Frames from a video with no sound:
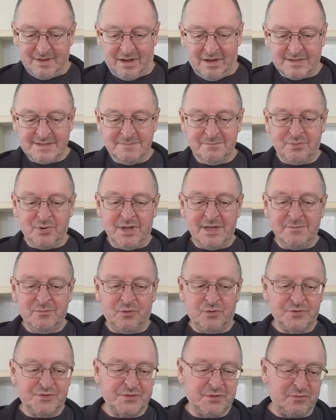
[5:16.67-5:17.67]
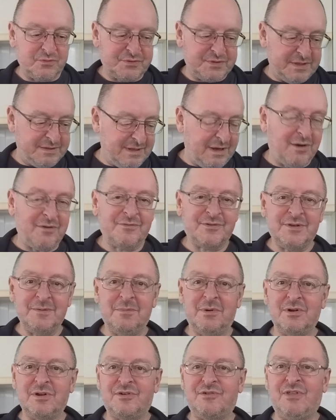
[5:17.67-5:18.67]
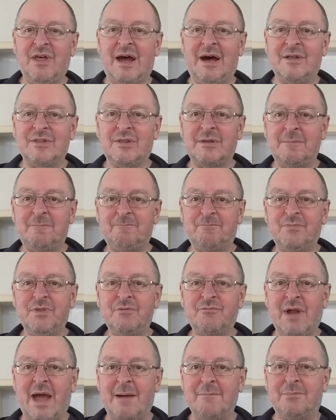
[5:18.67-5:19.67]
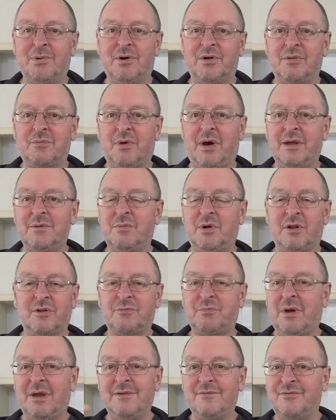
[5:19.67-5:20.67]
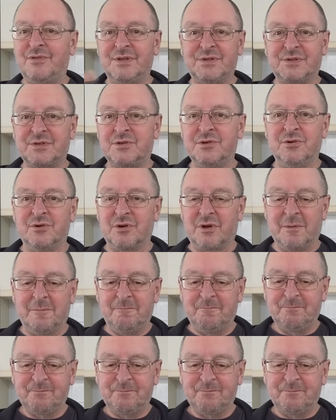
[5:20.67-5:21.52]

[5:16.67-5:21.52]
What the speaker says: I didn't put any more sauce in. Oh, I've demolished that other wrap, by the way, while I was waiting for this to cook.